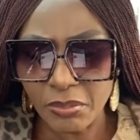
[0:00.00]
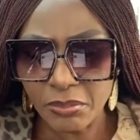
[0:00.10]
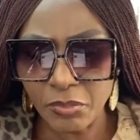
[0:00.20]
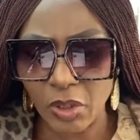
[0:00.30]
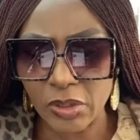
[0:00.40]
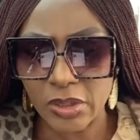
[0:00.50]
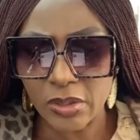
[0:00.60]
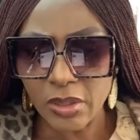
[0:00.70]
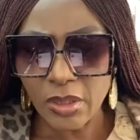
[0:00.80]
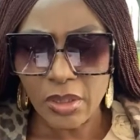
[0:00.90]
but
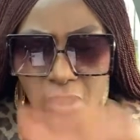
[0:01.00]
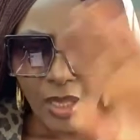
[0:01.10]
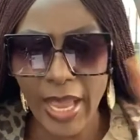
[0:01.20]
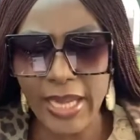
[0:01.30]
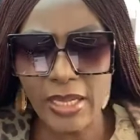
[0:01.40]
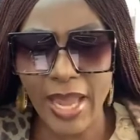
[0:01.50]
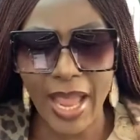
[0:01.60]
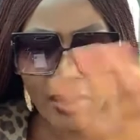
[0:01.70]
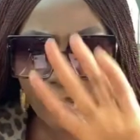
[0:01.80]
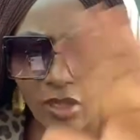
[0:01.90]

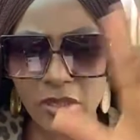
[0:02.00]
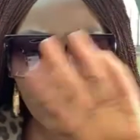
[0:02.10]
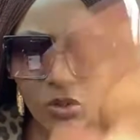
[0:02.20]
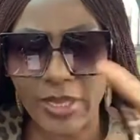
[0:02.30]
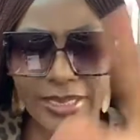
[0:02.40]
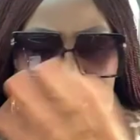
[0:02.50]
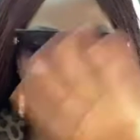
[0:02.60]
I just look at it